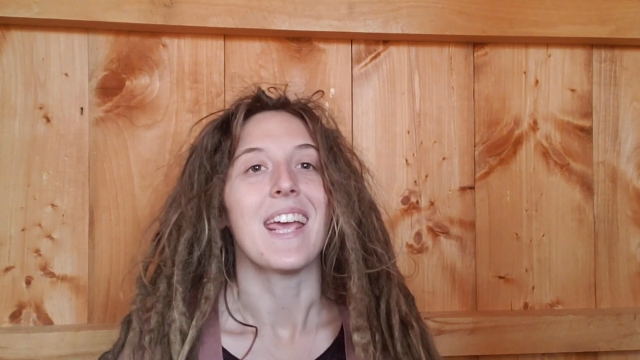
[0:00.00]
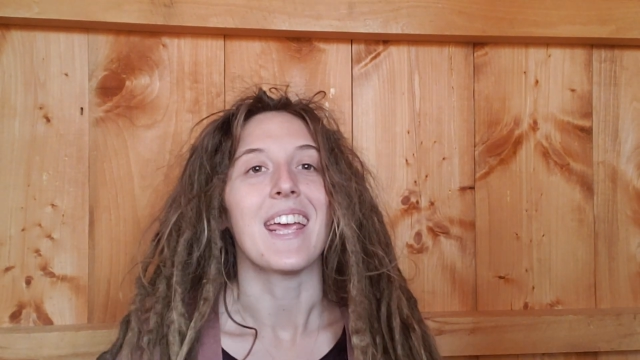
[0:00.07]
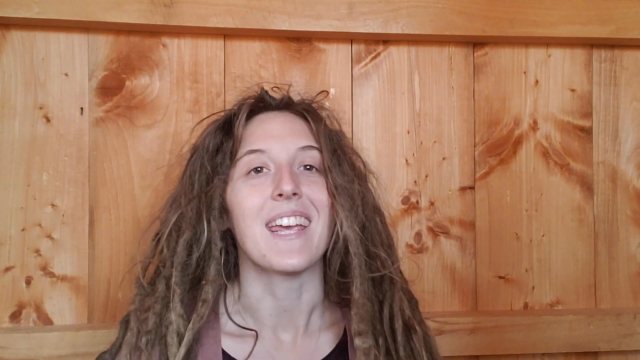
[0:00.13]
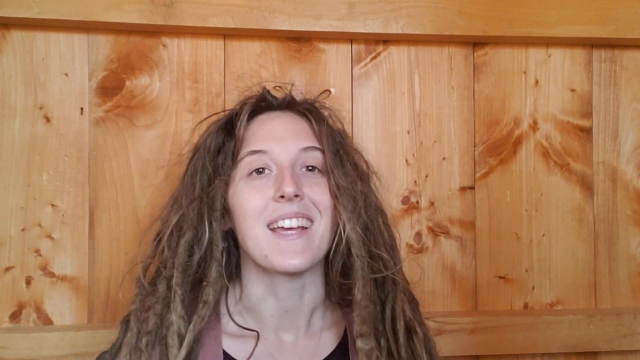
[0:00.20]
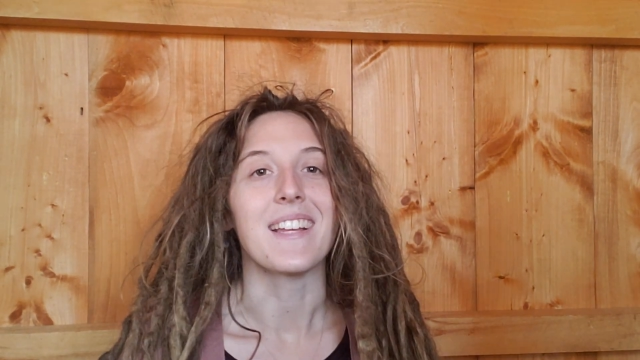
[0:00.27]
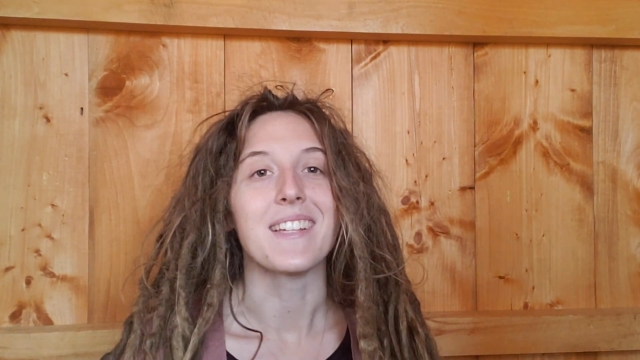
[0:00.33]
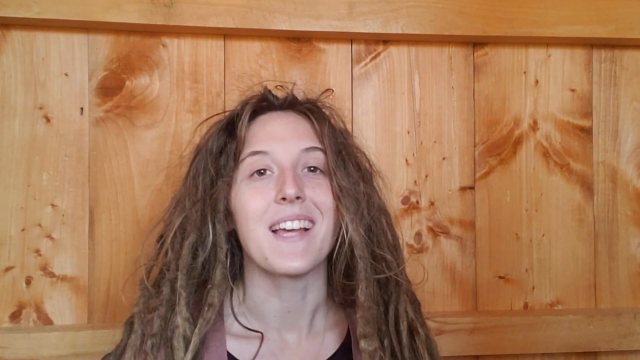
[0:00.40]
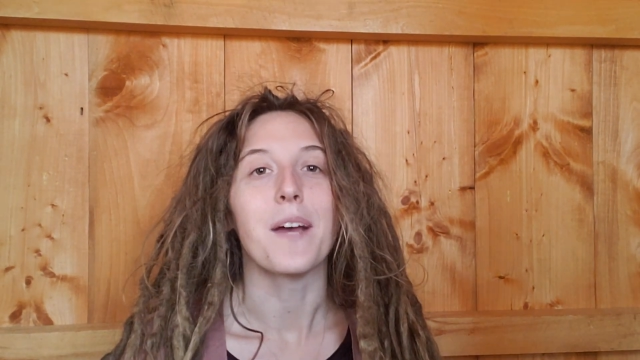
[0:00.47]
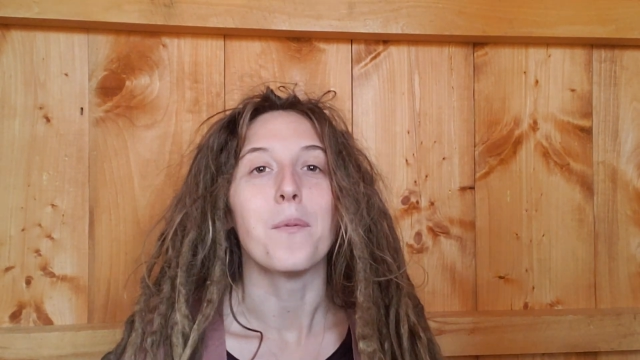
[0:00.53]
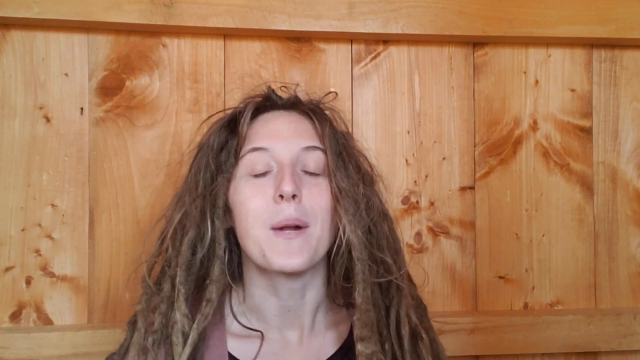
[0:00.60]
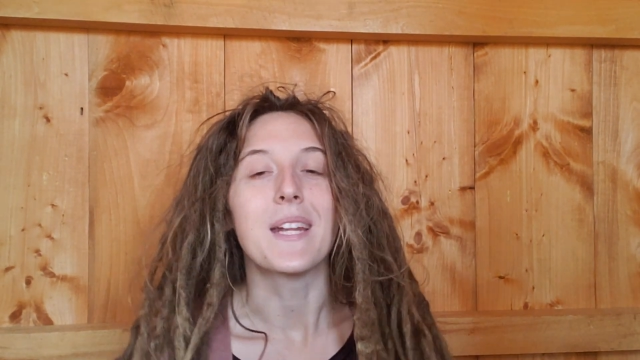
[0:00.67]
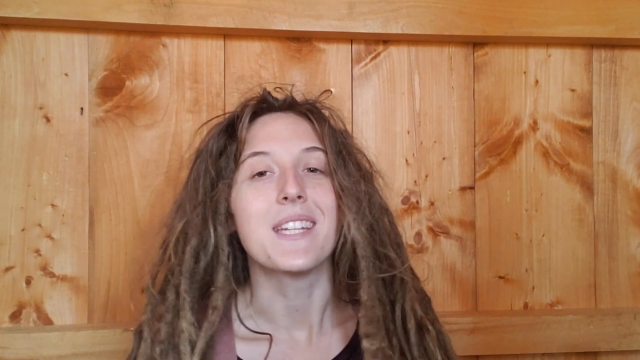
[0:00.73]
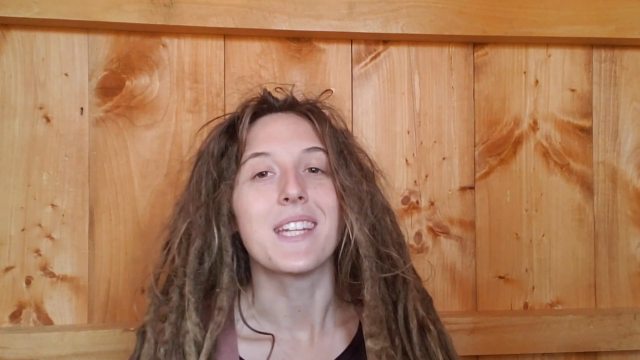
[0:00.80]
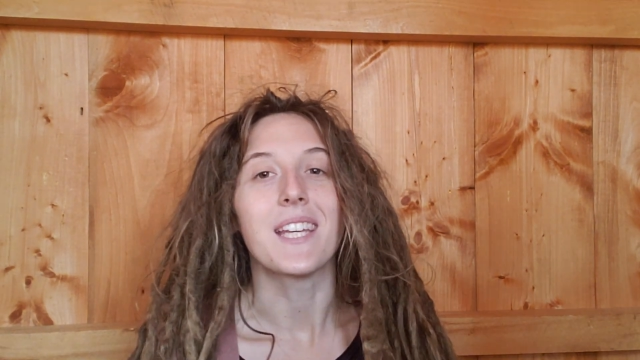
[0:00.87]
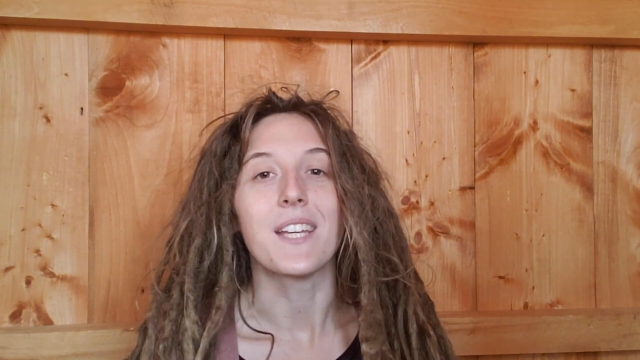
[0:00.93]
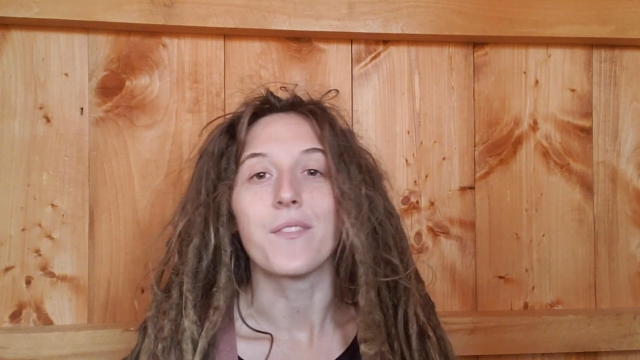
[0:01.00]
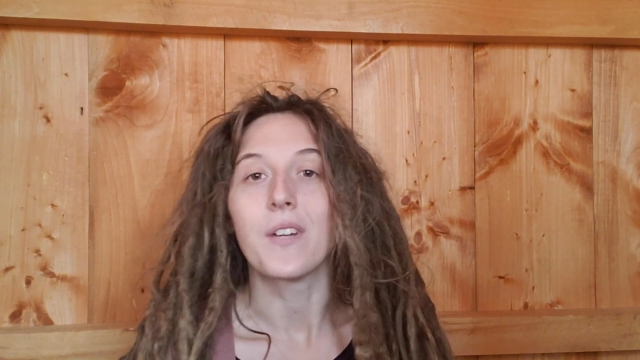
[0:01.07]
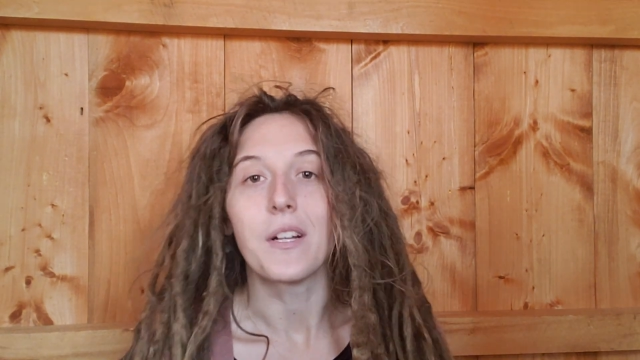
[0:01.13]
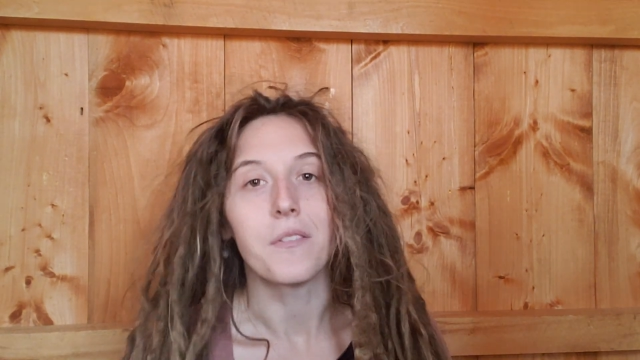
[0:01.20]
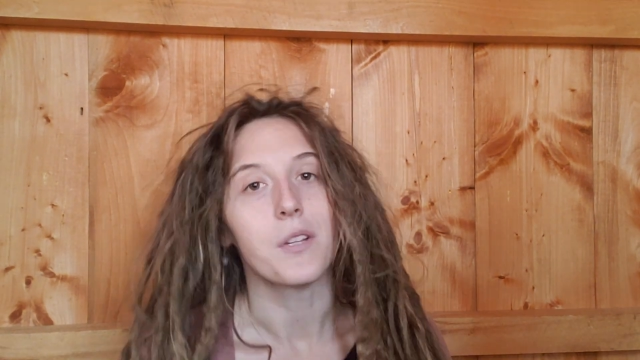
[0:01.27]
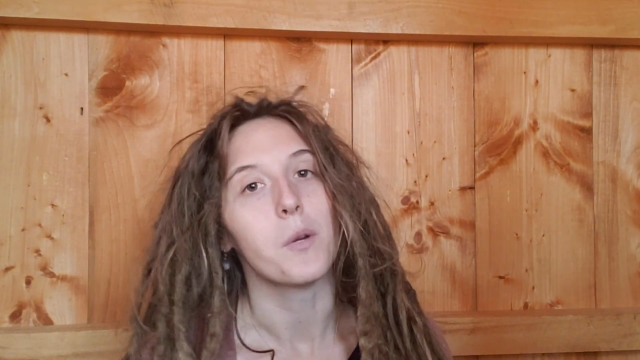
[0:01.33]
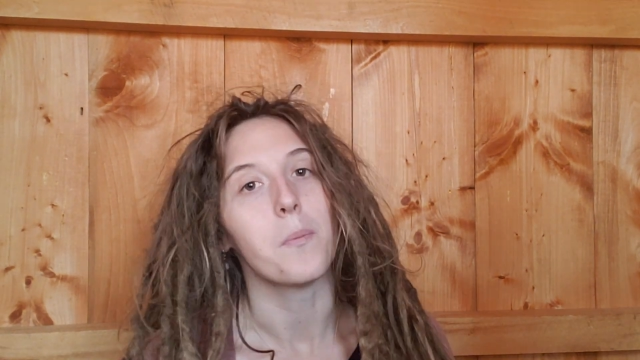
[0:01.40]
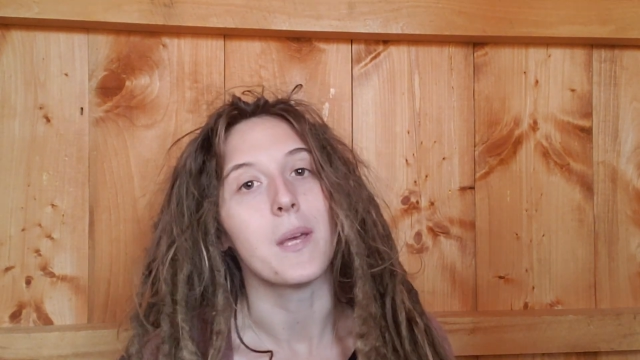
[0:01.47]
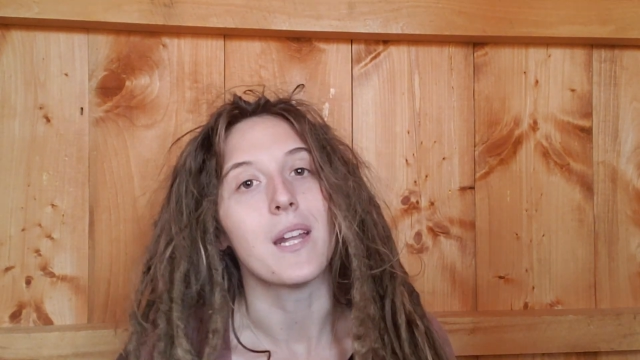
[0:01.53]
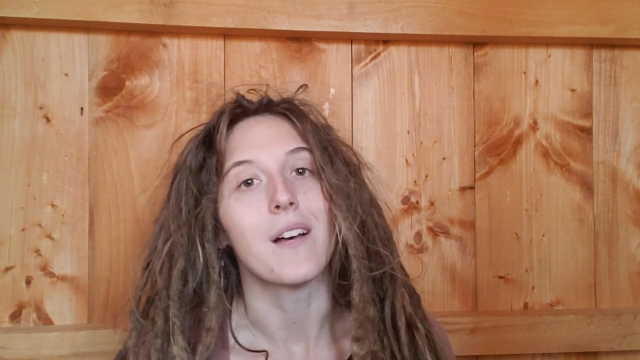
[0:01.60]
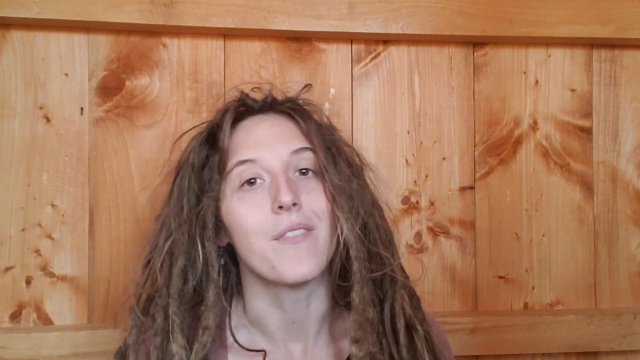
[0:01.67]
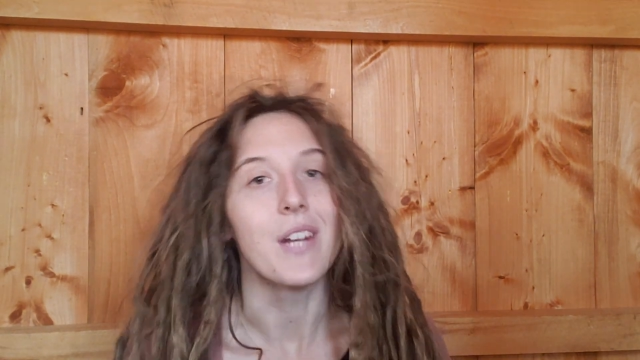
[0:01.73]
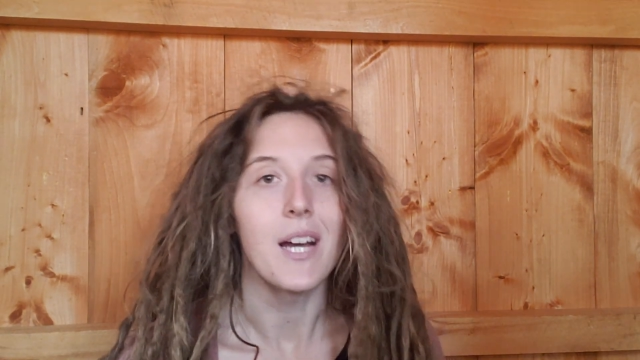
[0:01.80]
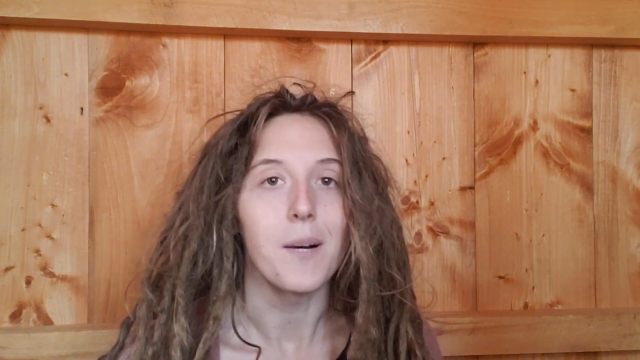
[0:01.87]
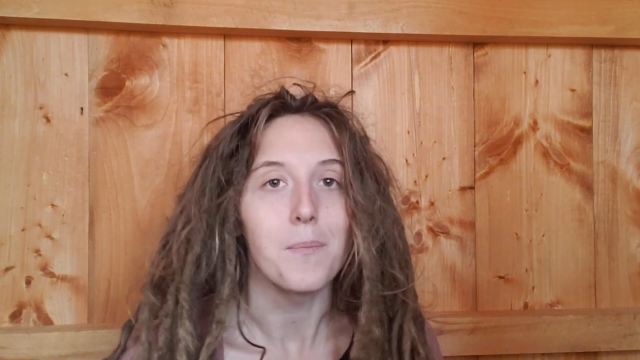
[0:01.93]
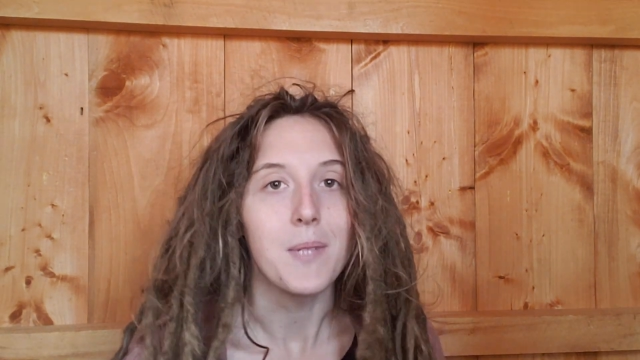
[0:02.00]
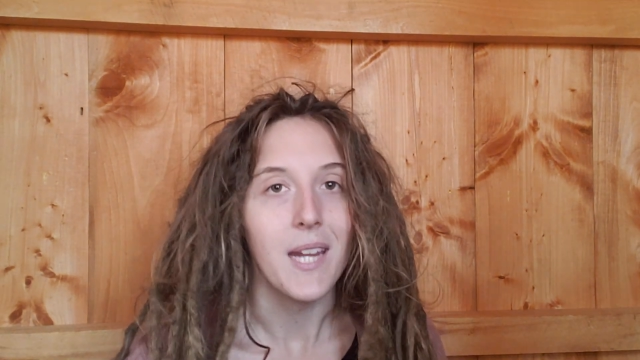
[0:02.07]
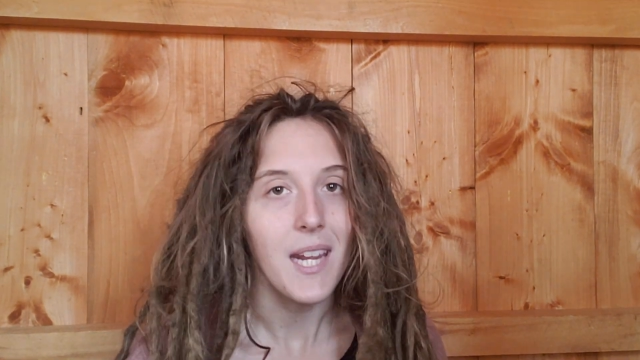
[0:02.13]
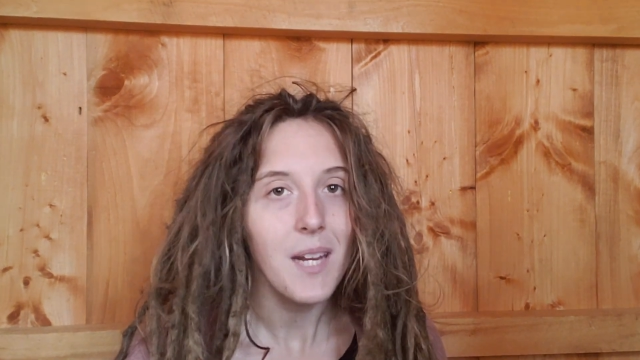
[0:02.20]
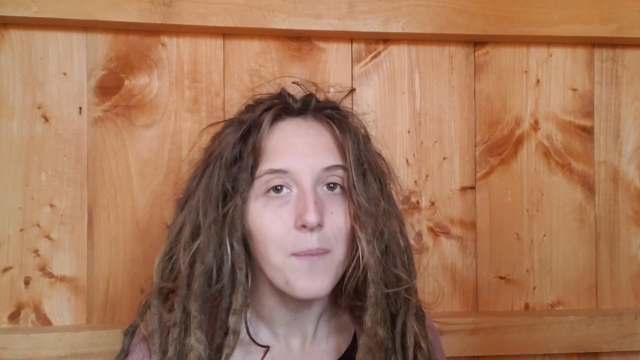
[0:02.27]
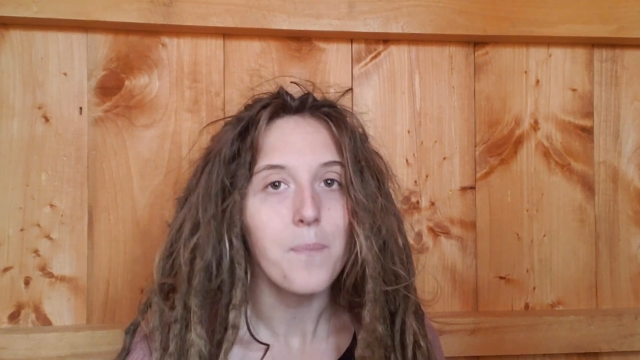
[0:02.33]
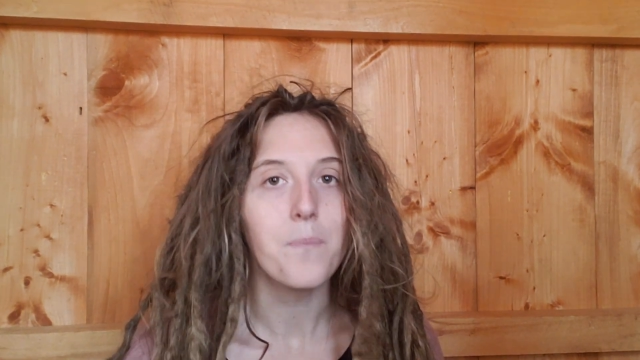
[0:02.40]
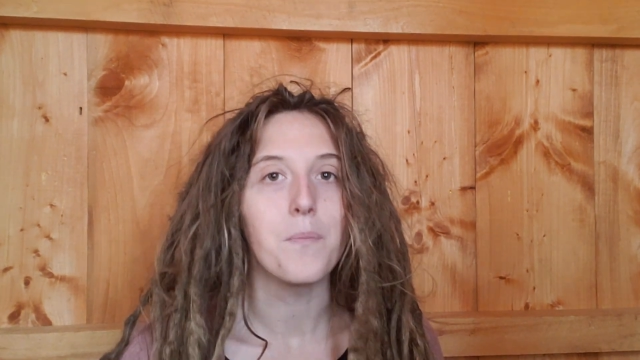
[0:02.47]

and I wanted to give a little bit of an update